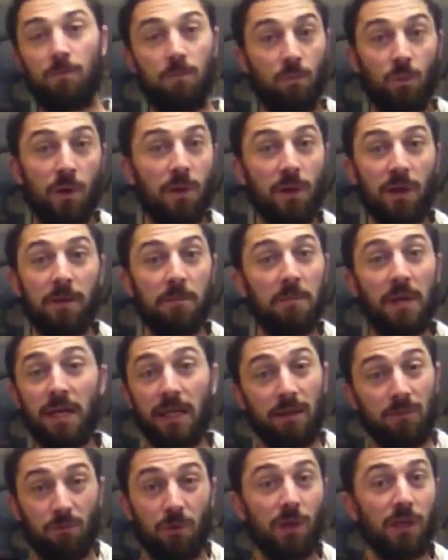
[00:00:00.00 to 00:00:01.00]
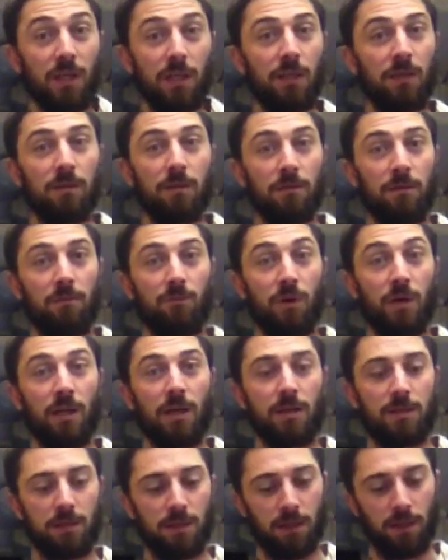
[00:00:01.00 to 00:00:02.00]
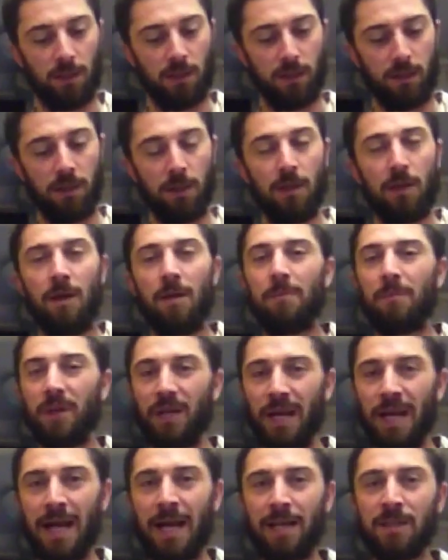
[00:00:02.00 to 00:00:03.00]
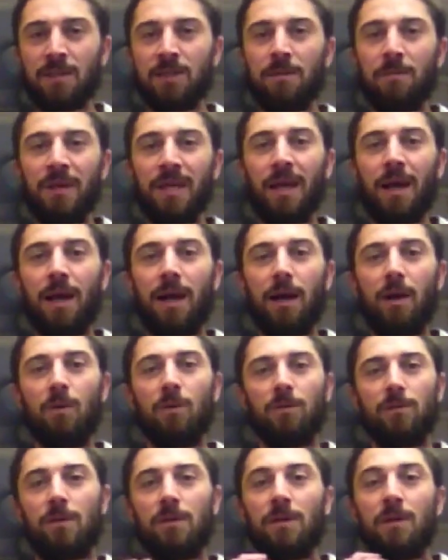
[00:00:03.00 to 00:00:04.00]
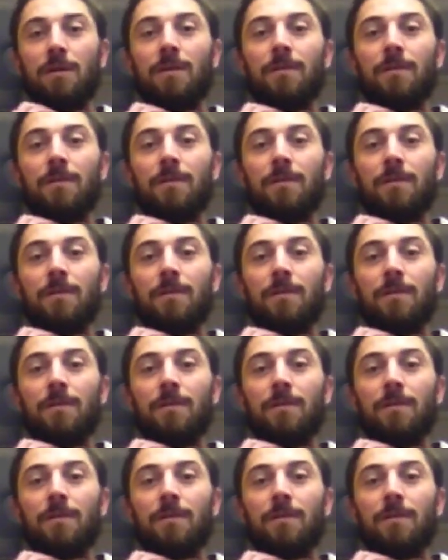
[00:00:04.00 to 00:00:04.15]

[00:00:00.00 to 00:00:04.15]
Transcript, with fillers: within a minute, really, realistically. But it has to be held